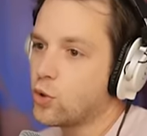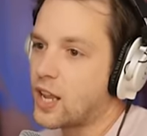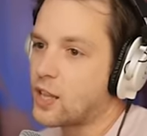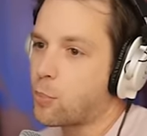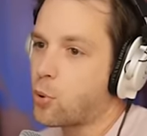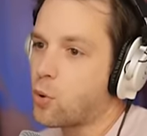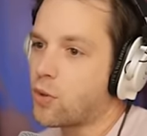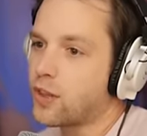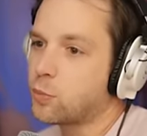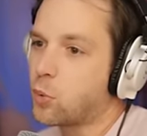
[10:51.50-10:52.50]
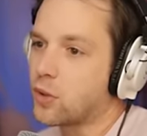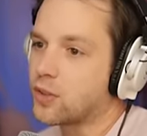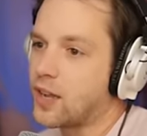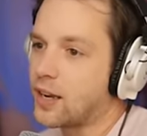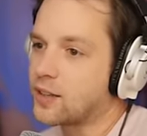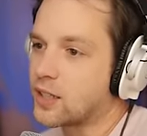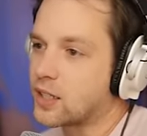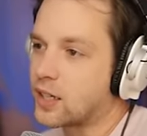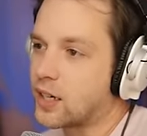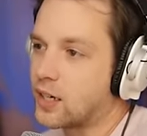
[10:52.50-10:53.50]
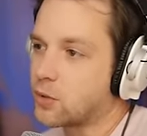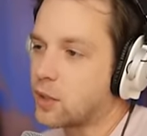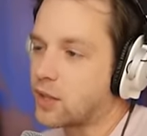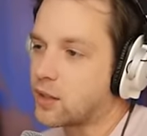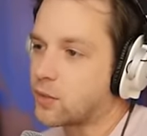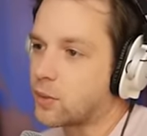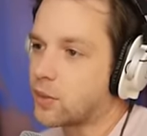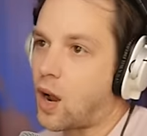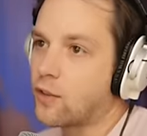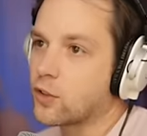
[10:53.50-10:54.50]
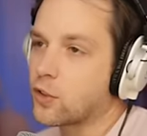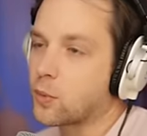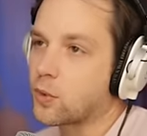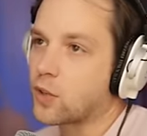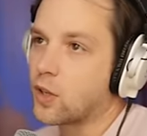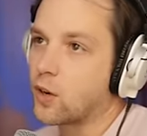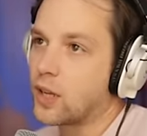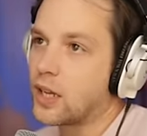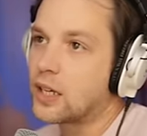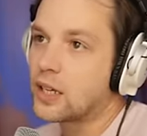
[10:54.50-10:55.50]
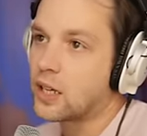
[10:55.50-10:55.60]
And the pool, this pool is nice and clean. I do like this one. Obviously supposed to go in